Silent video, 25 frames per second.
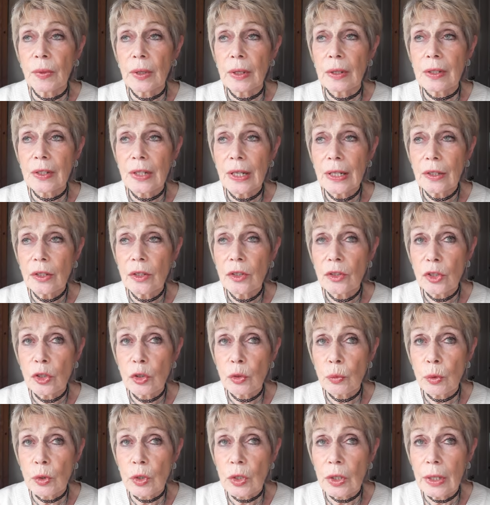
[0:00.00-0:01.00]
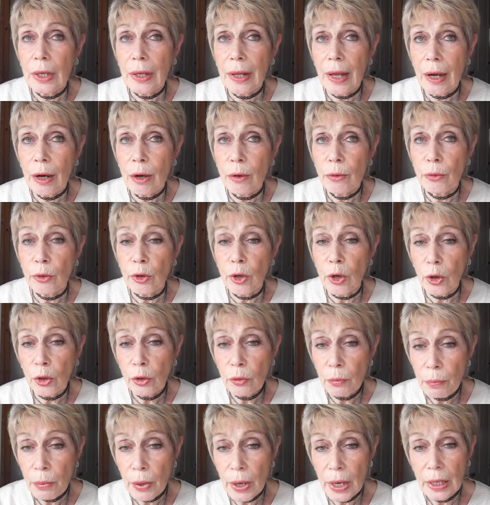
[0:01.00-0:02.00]
sentences which allow for a lot
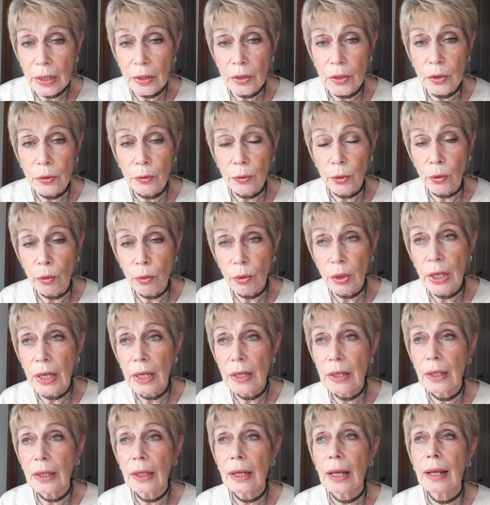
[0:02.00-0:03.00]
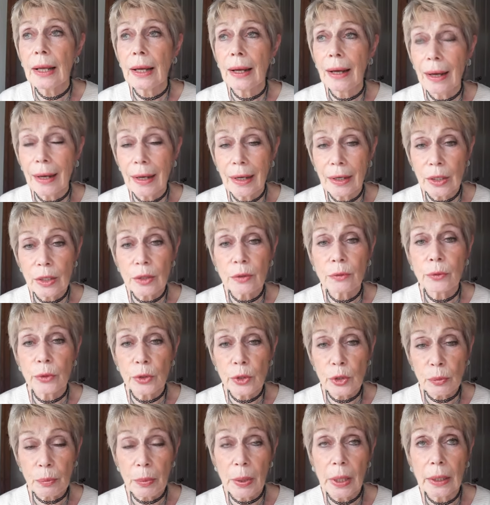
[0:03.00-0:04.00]
of practice for reading and for
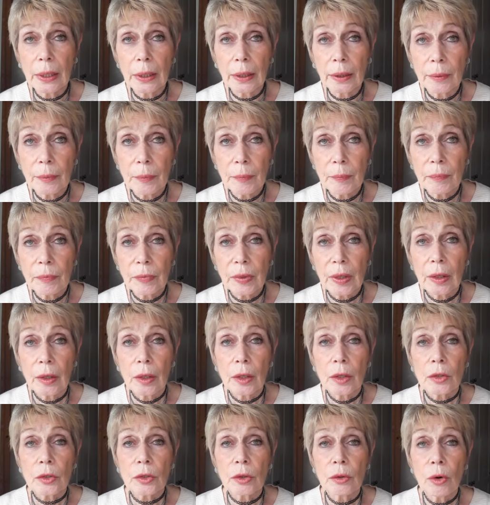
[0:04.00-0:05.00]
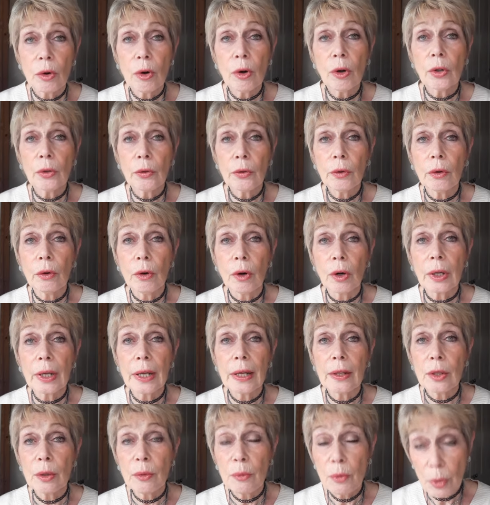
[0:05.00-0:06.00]
spelling. So all in all,
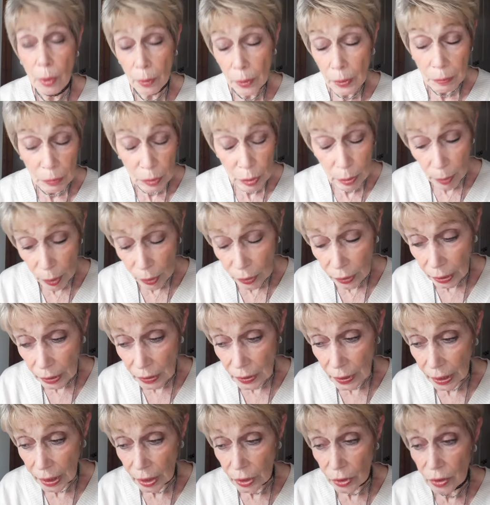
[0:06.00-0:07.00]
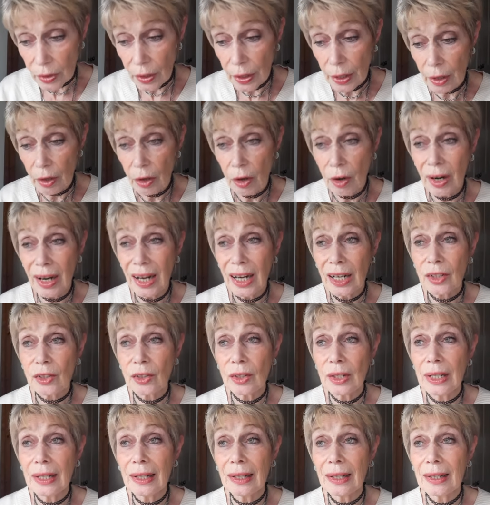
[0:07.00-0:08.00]
in the mnemonic section, there are
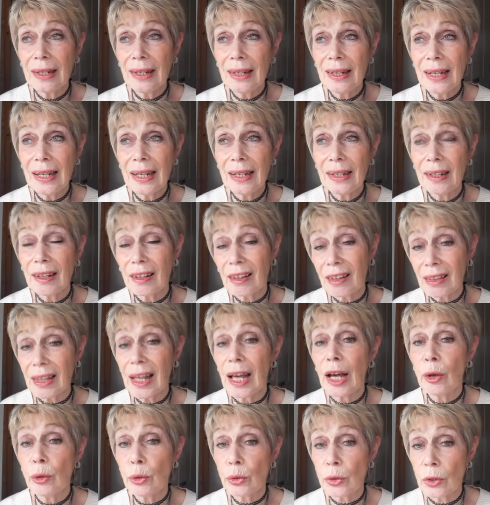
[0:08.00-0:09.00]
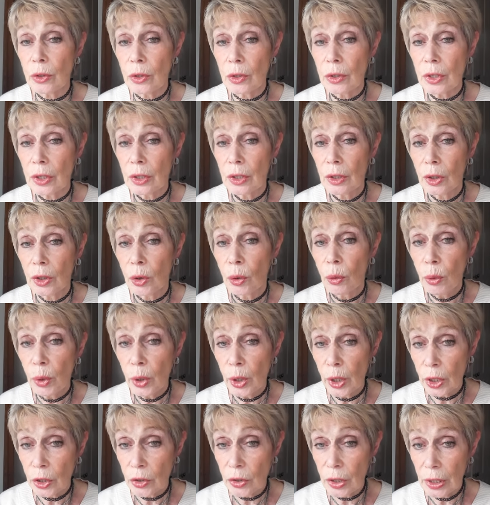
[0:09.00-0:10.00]
actually nearly 1,000
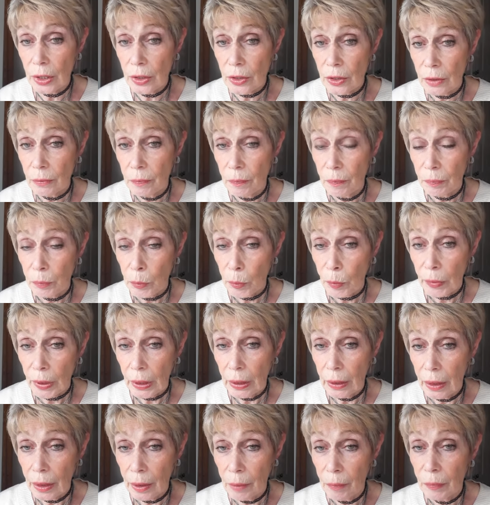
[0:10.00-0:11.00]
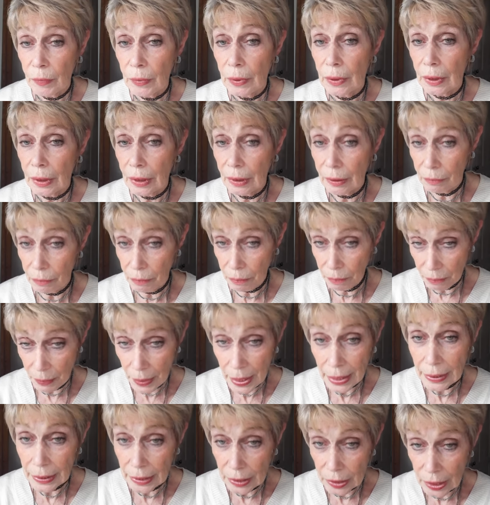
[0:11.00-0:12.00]
worksheets,
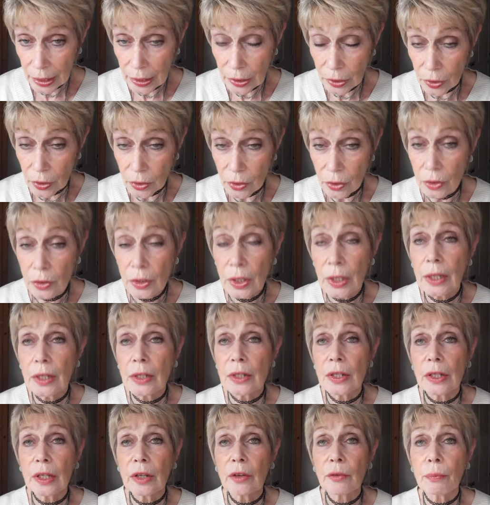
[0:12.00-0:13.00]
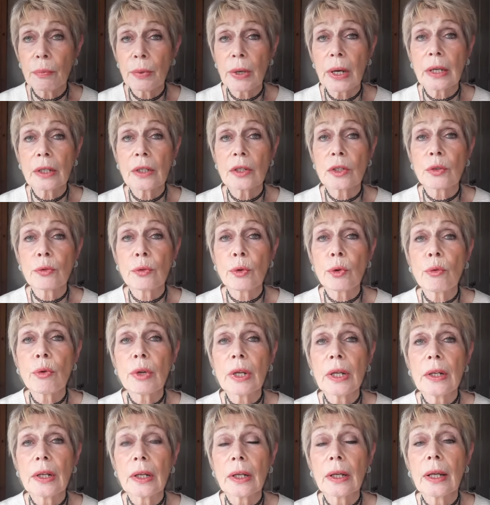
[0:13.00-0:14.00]
mainly sentences, to give practice for
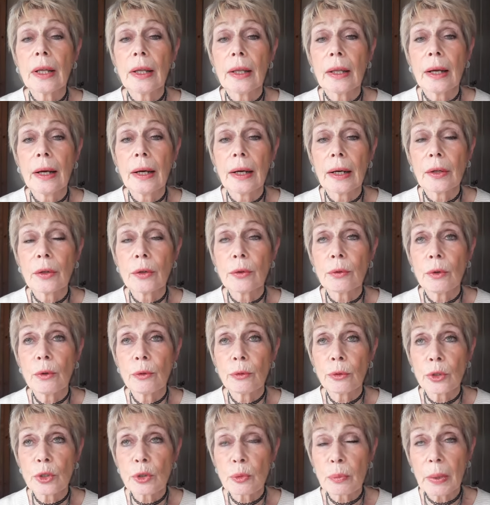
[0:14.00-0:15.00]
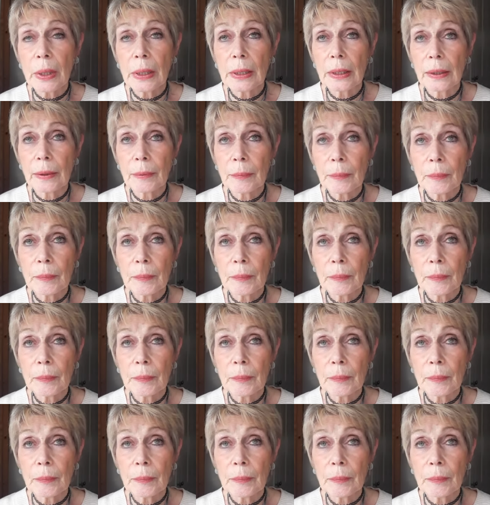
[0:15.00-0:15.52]
reading and for spelling.